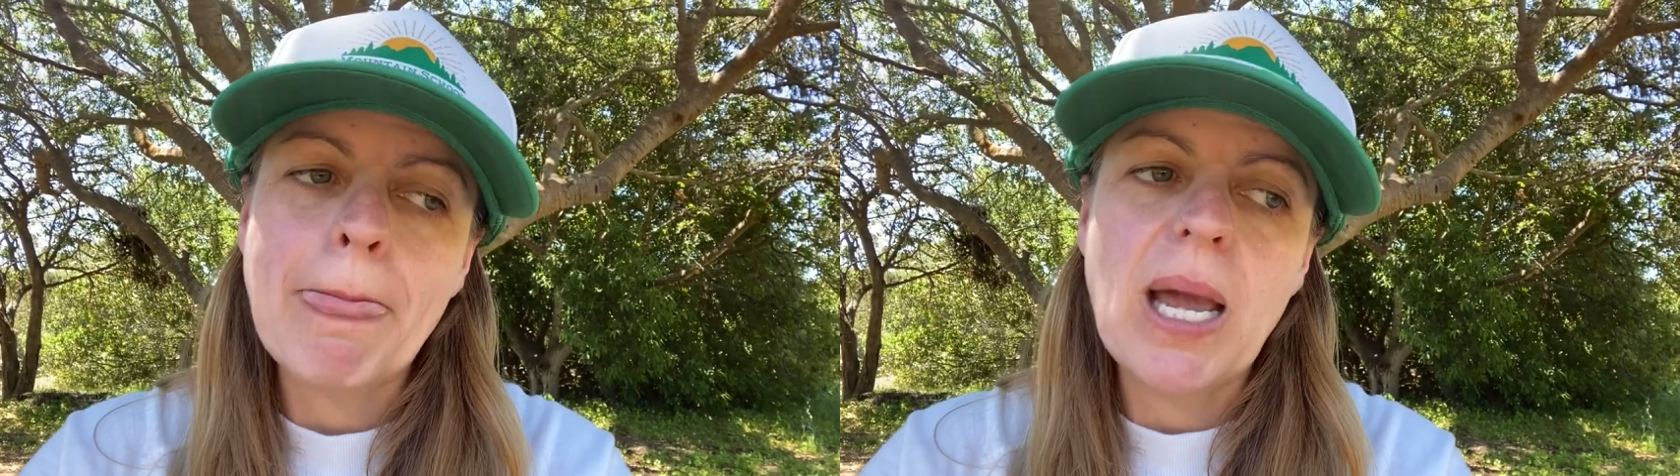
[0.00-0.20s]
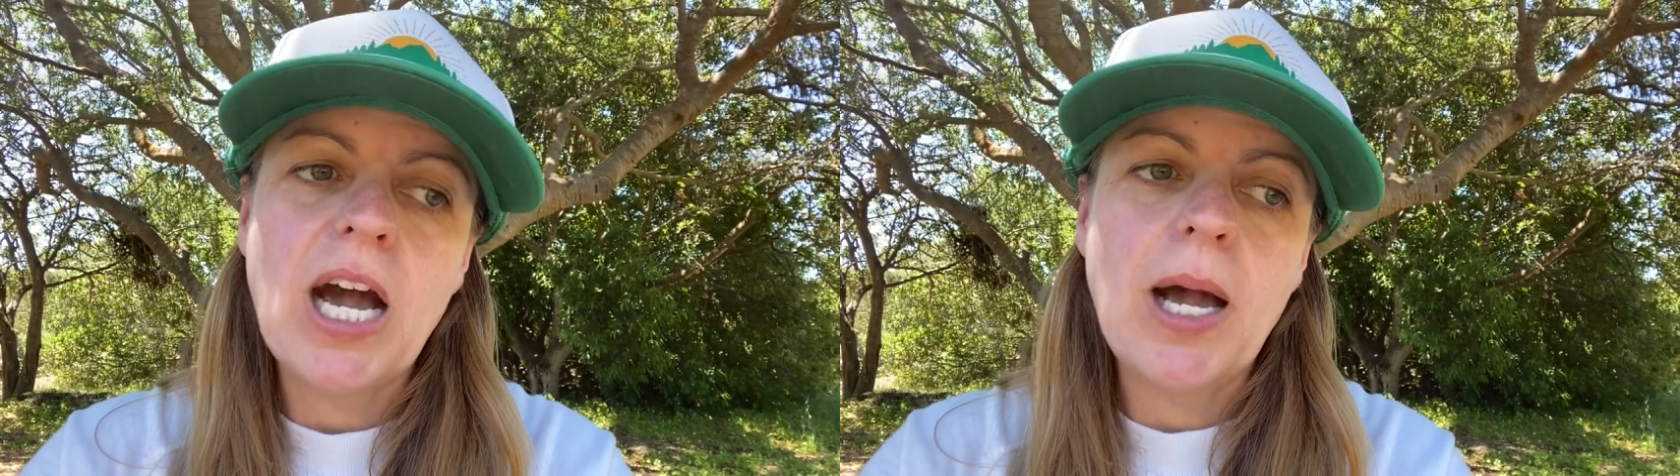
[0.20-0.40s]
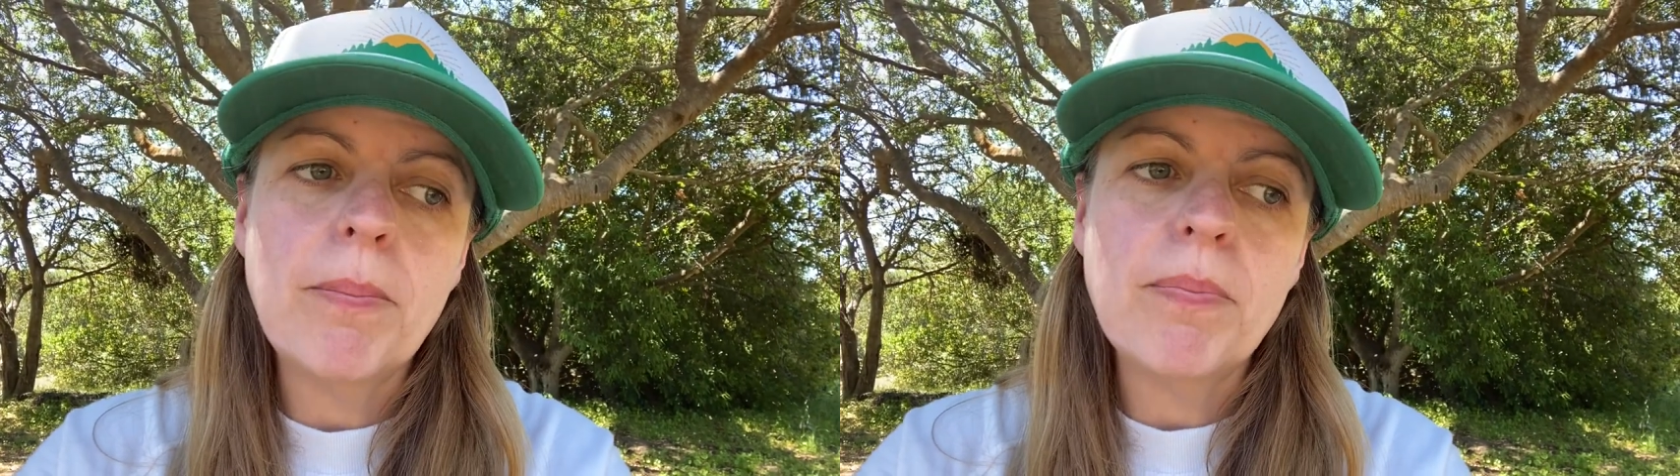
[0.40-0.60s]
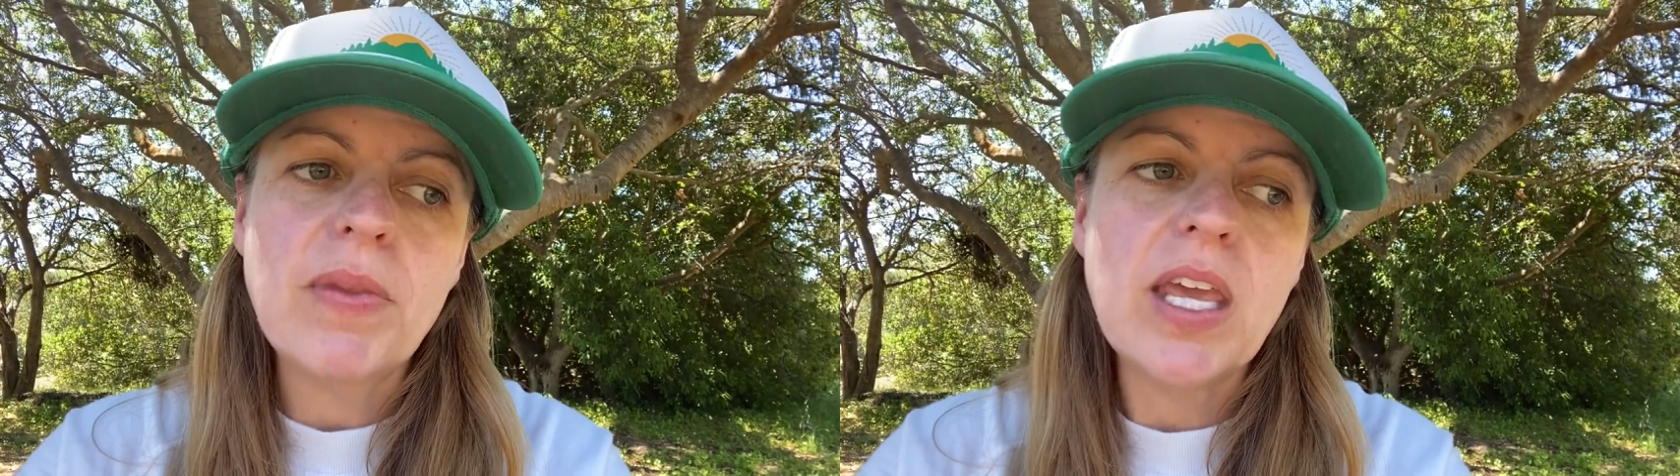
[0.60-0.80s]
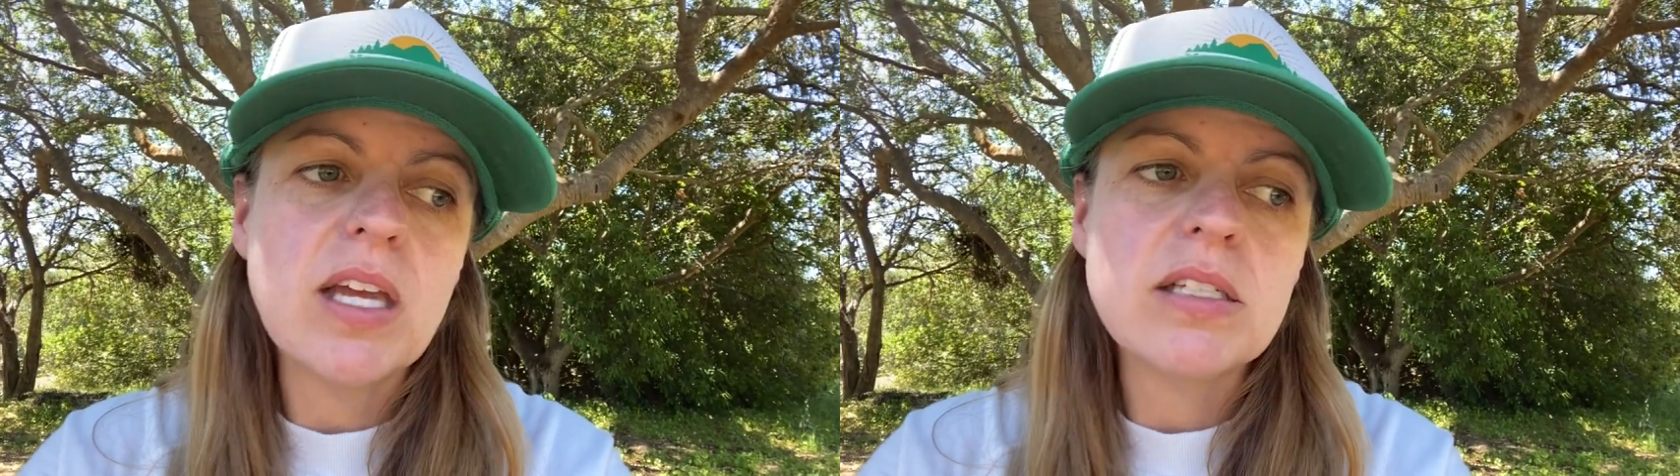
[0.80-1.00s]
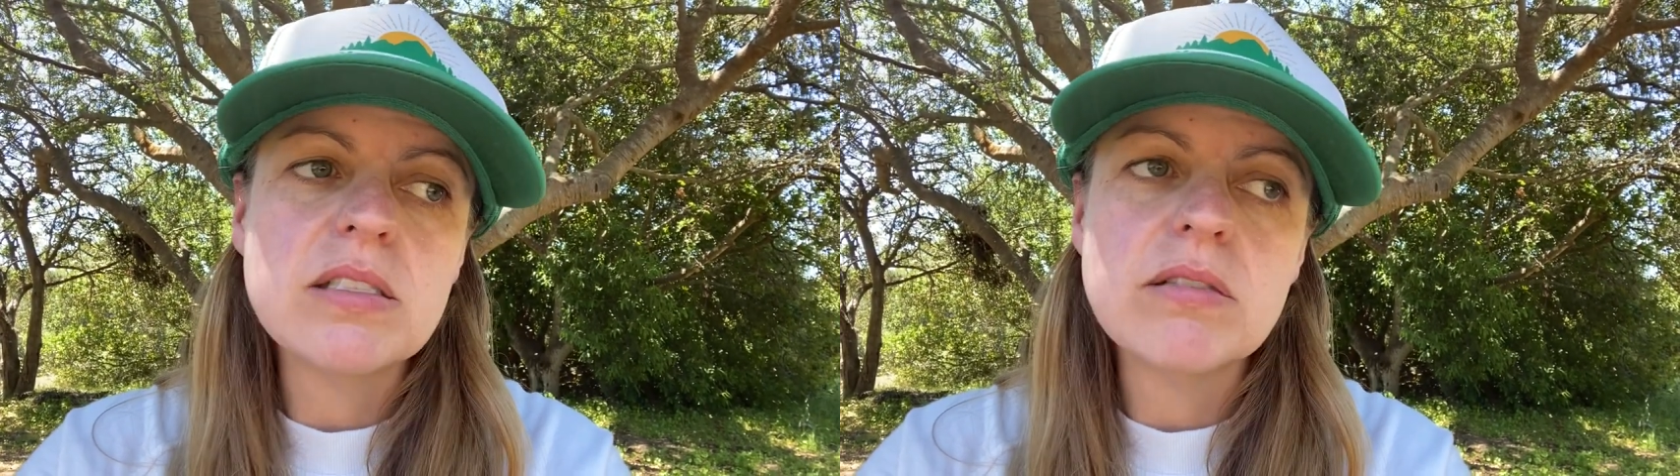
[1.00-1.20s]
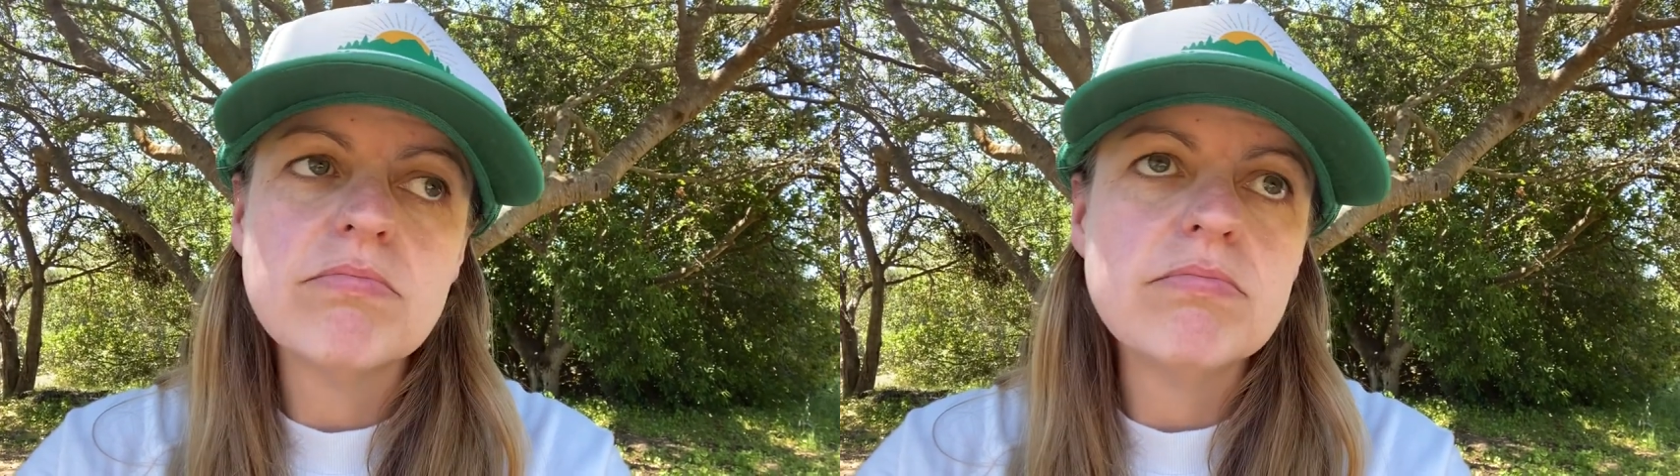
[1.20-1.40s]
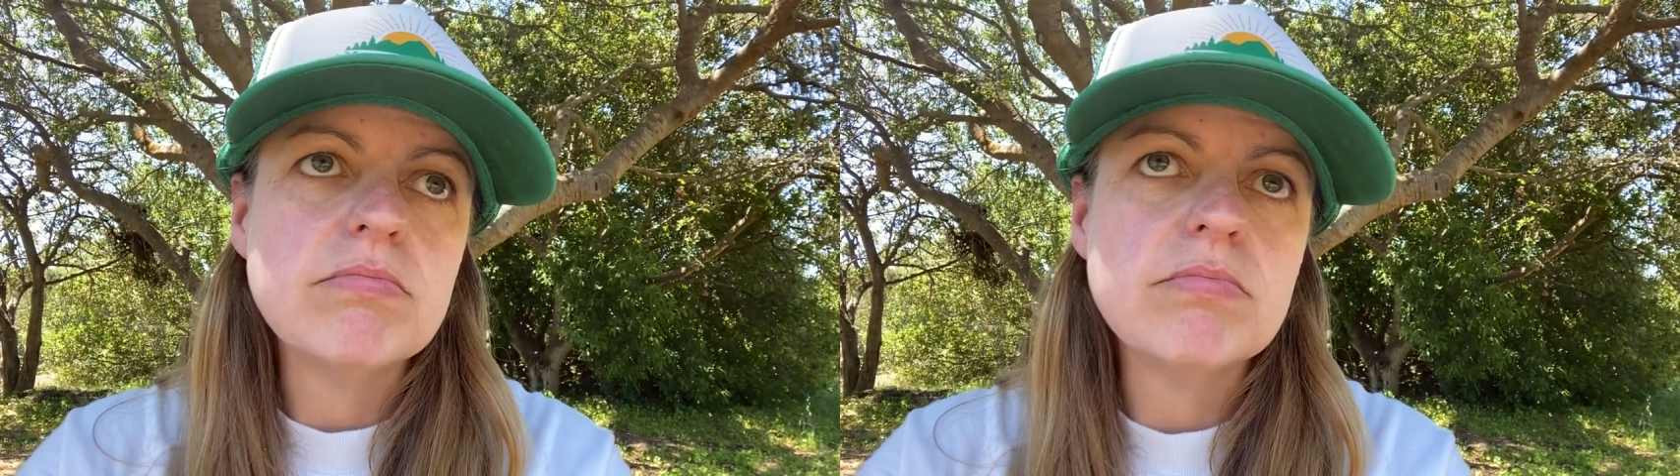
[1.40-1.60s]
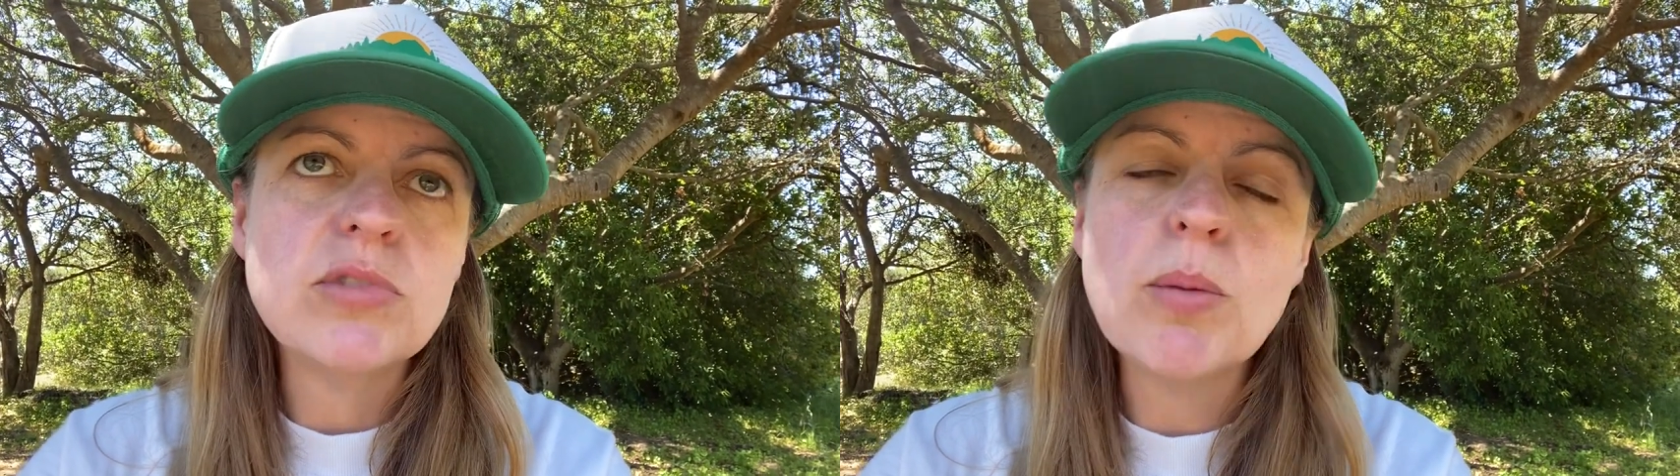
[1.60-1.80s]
Um, and no